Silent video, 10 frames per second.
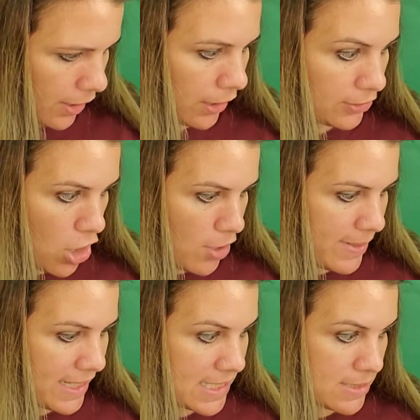
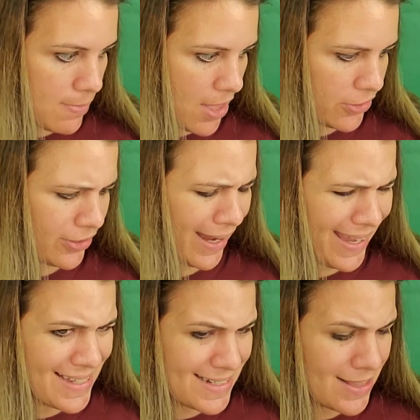alarming his mother
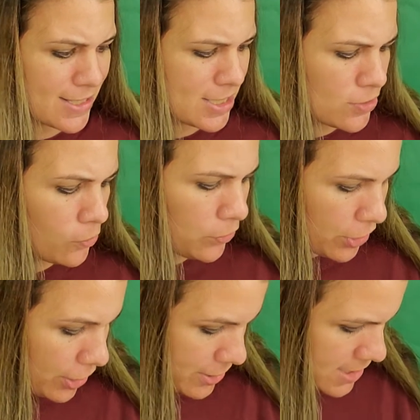and the school
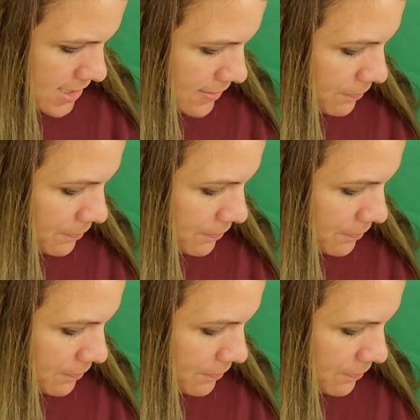nurse.